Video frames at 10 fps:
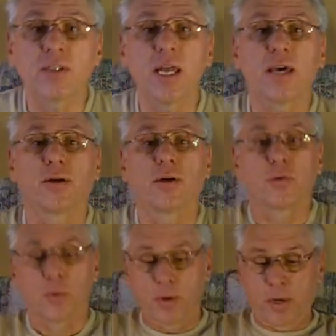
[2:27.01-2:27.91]

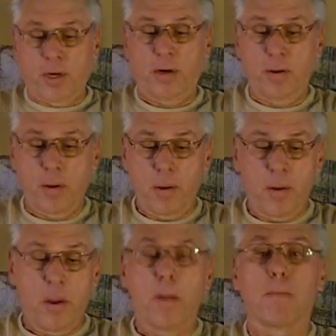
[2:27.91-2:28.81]
standard Ruger
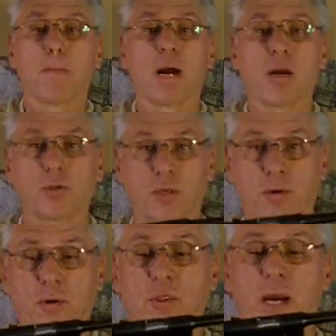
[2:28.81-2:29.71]
Mark
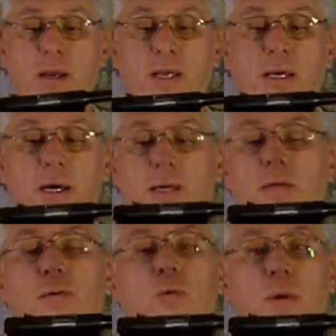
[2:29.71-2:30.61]
II target
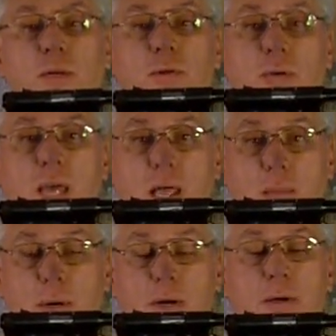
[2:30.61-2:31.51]
gun, 22
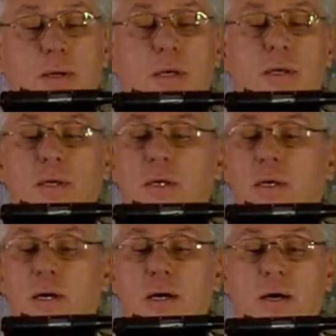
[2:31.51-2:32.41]
caliber.
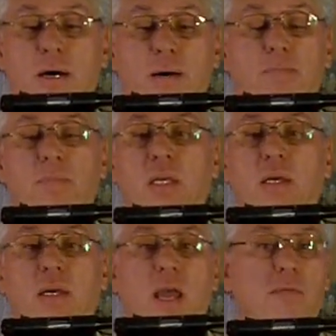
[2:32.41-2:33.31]
Um,
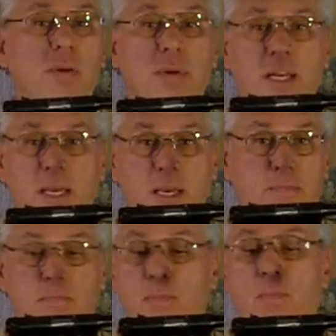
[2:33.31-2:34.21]

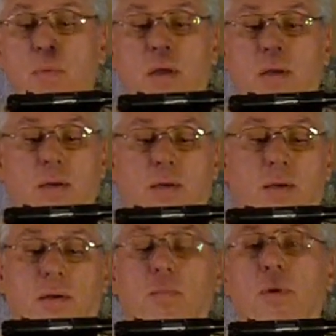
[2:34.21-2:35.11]
everybody
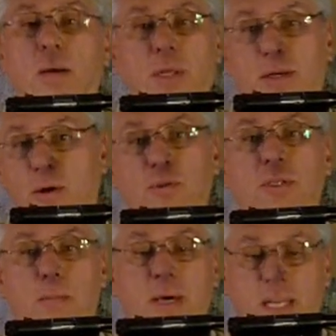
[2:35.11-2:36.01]
probably know
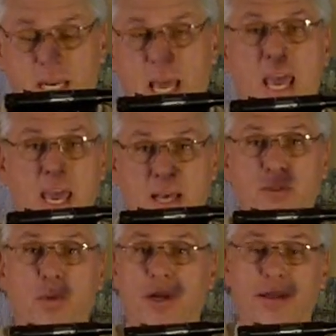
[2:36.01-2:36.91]
somebody that
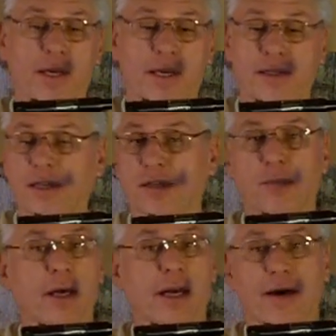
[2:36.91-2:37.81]
has one of these.
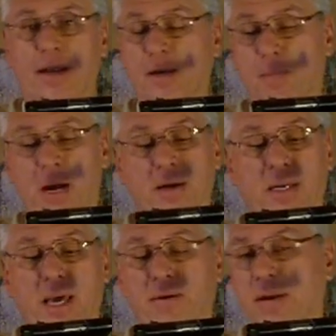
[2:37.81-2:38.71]
These been out on the
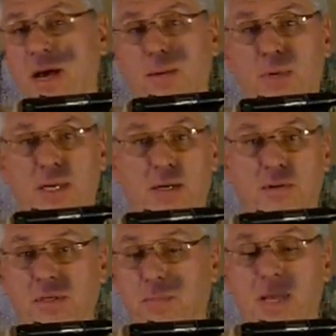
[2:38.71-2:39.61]
market, I don't know how many
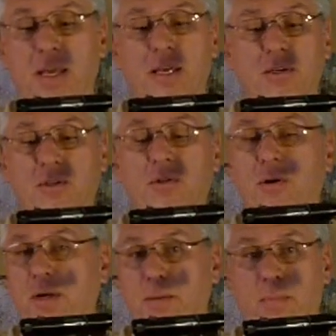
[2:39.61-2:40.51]
years, I'm not a
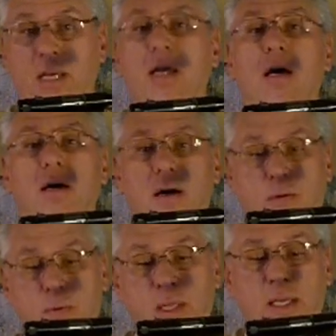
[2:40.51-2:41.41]
historian, but
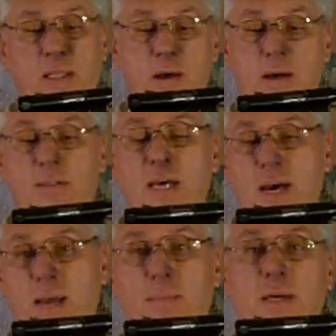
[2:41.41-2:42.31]
a really long
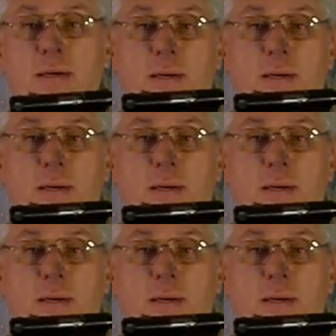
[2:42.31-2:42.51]
time.